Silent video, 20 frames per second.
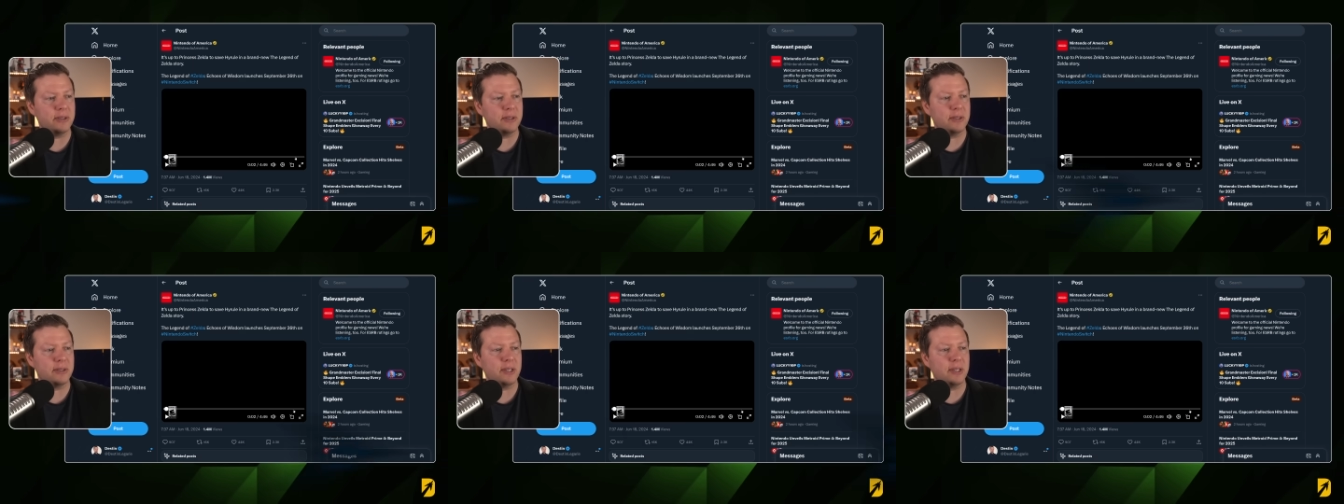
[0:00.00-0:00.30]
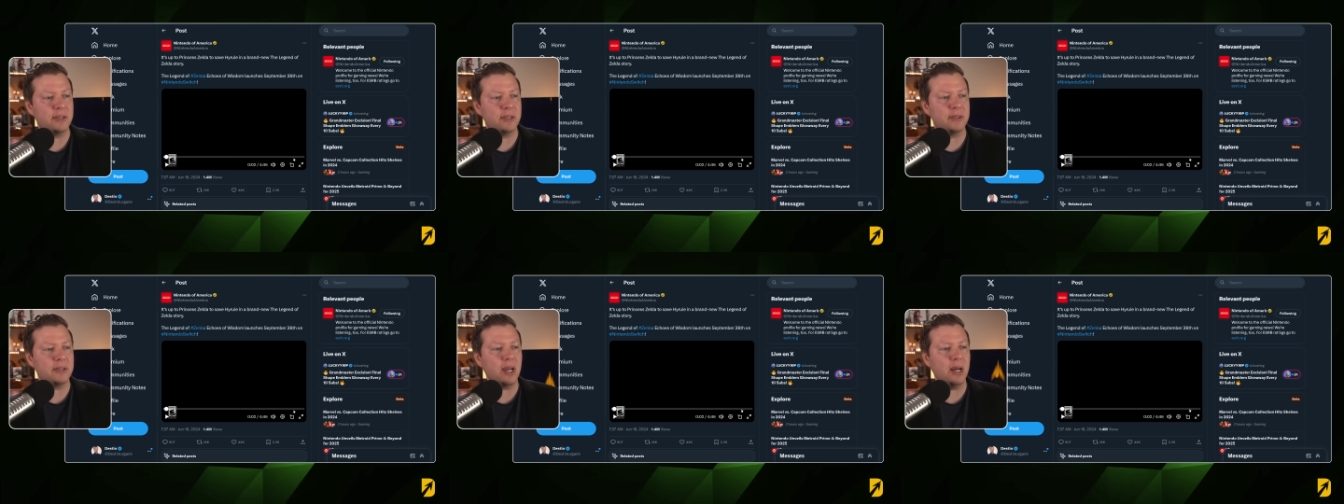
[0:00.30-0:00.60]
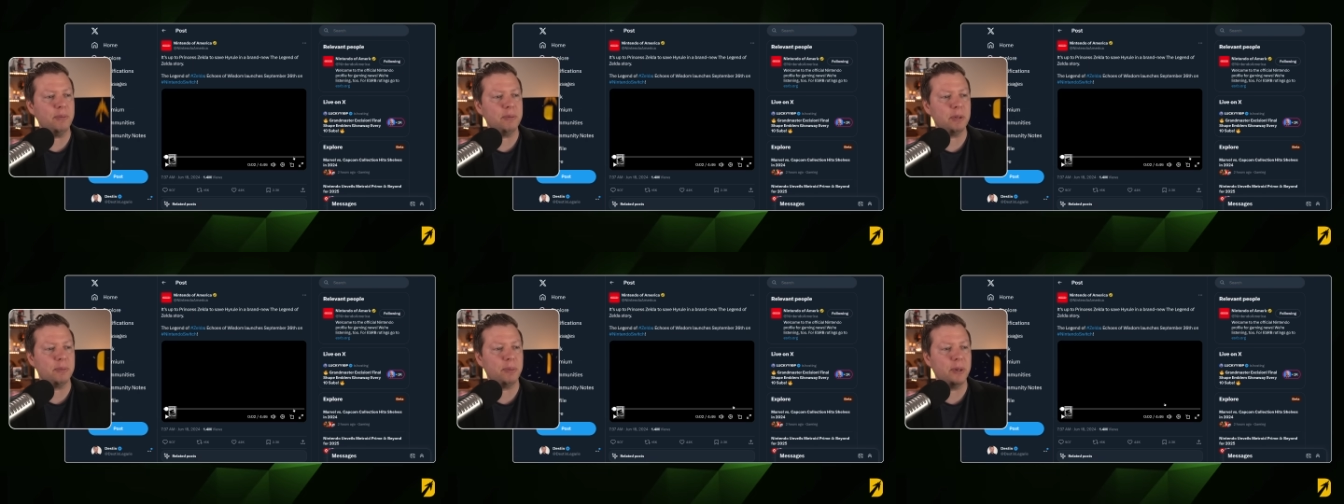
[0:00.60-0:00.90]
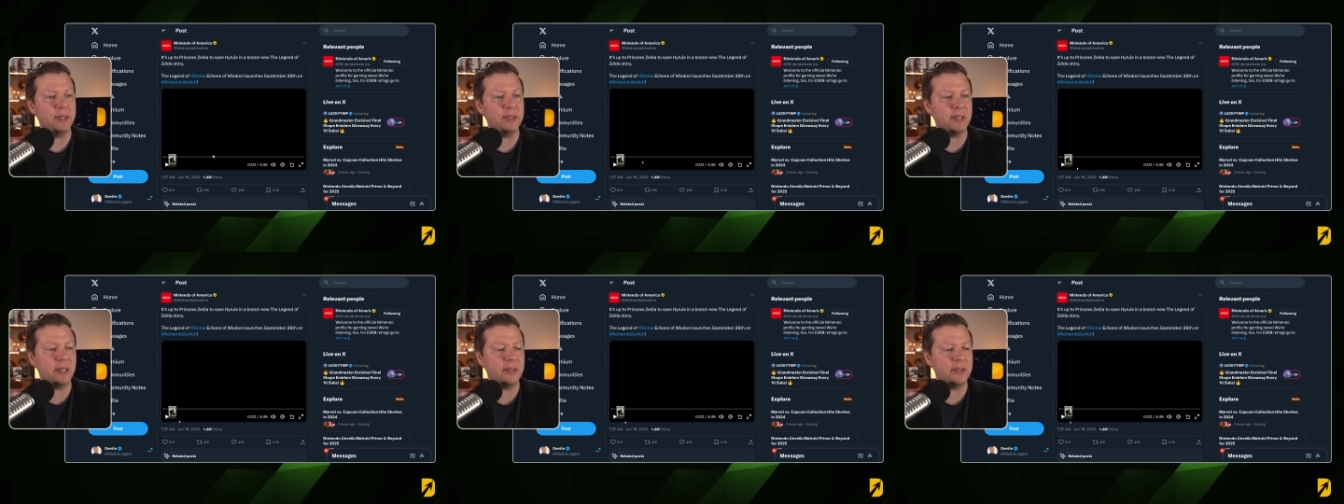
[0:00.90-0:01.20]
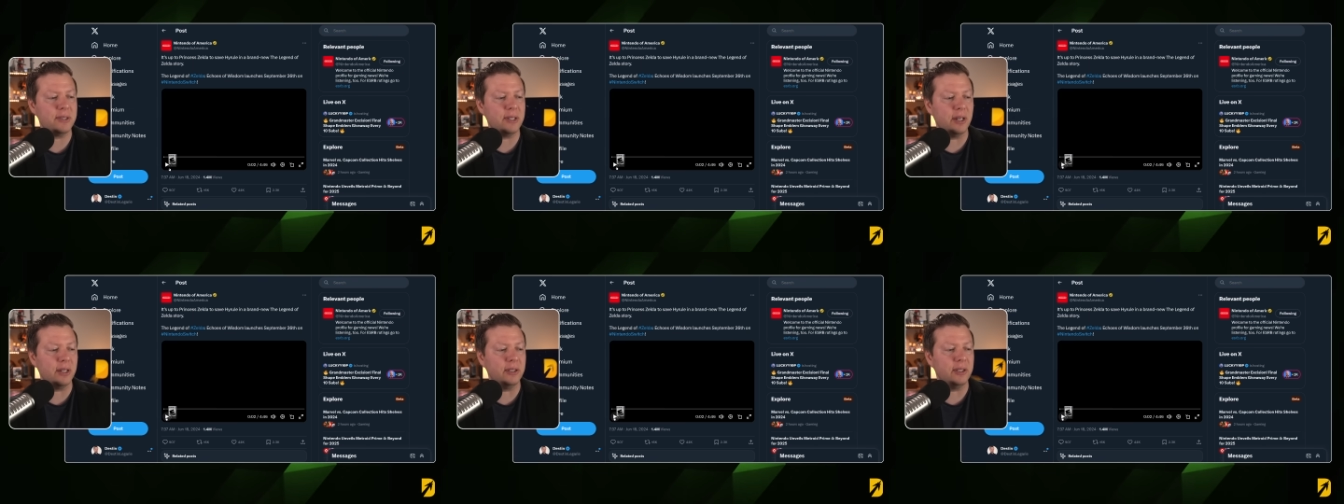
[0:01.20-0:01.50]
It says it's up to Princess
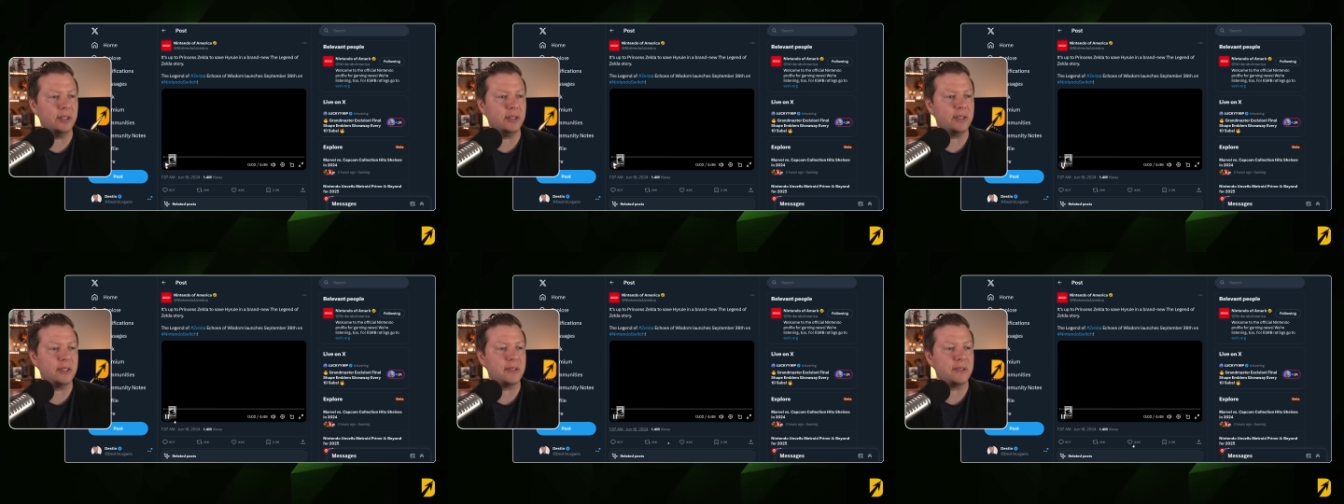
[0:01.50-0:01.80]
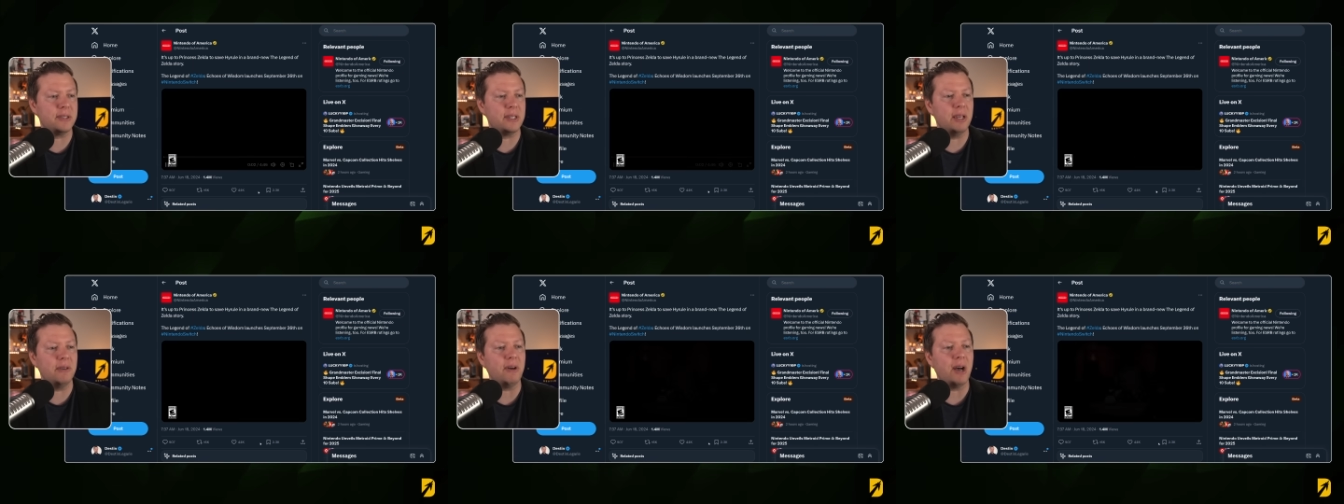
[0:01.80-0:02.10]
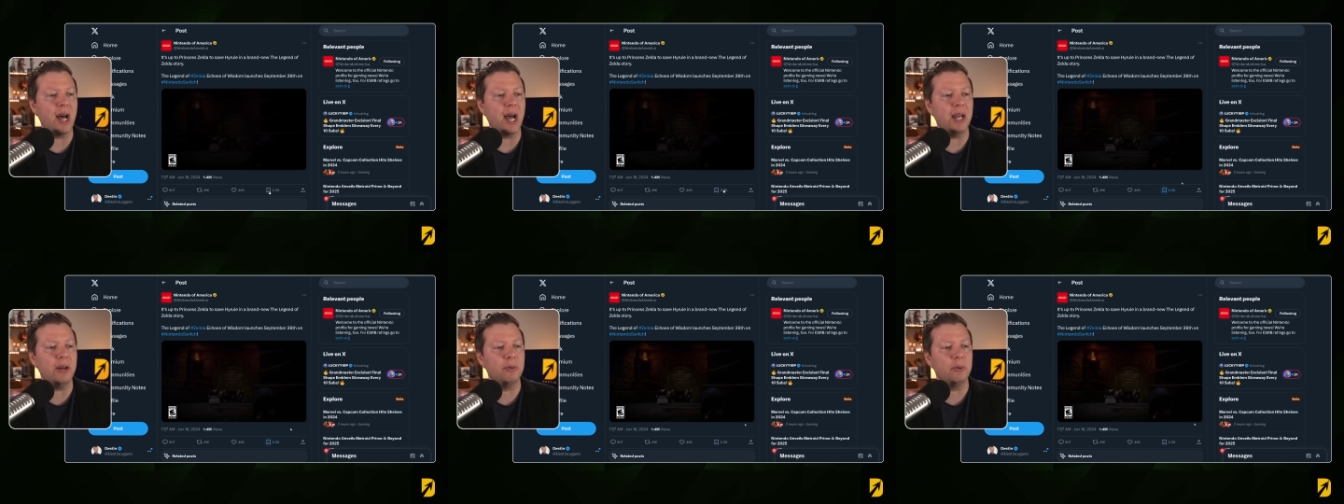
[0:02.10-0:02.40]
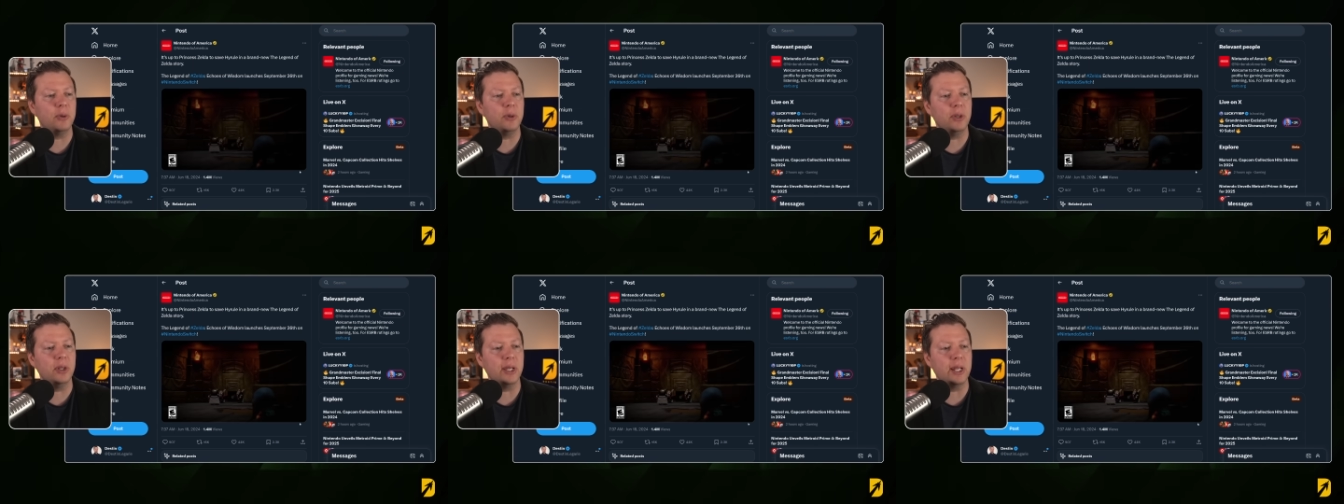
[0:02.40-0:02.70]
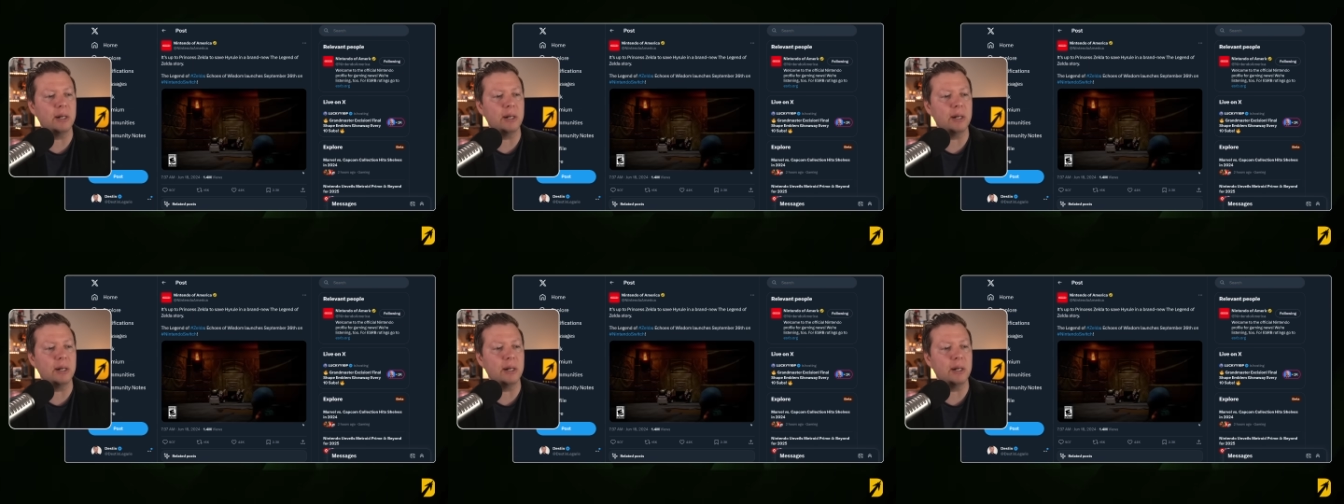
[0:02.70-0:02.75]
Zelda to save Hyrule